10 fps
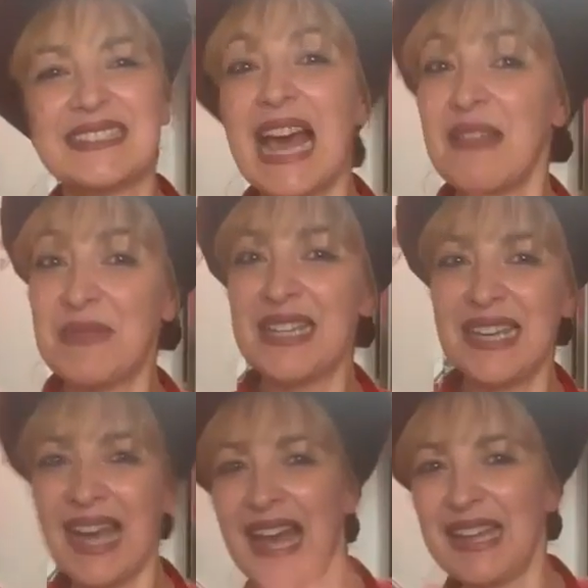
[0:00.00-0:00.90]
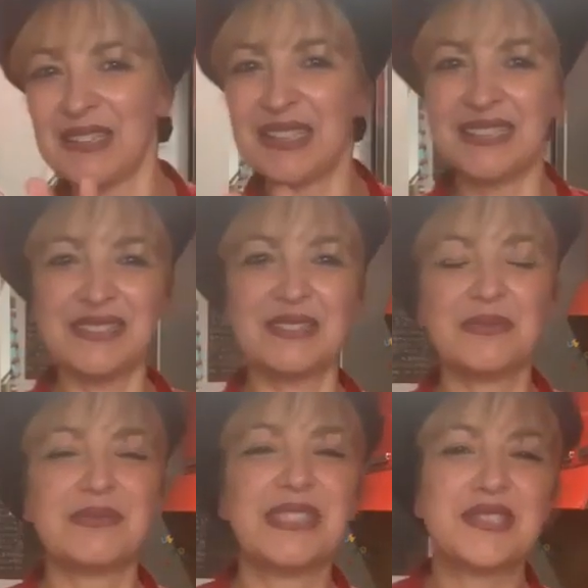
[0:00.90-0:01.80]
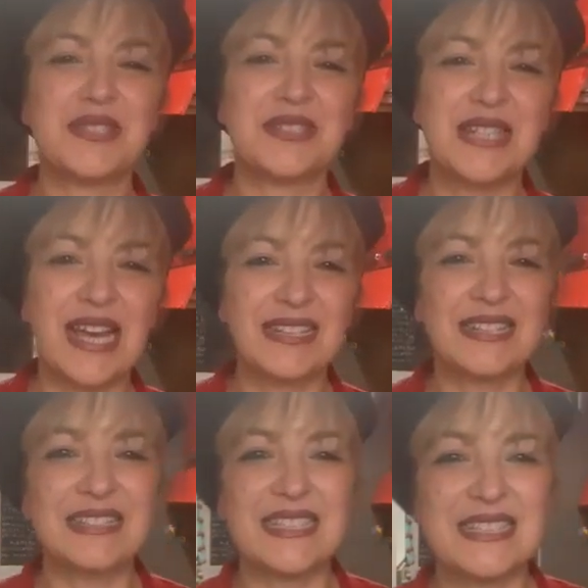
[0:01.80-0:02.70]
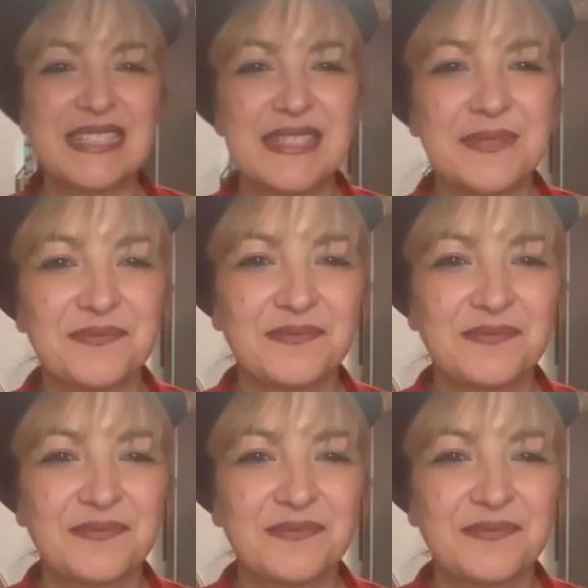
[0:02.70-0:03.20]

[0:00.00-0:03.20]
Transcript: tell me and we'll do together this.